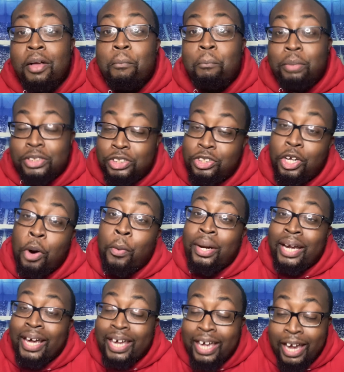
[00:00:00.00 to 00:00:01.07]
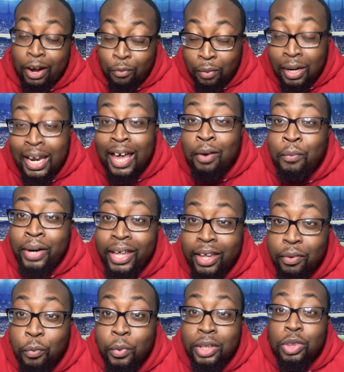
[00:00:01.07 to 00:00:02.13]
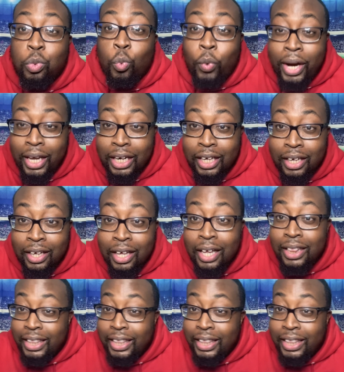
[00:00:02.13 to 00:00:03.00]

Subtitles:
But you know what they can relate with? With winning.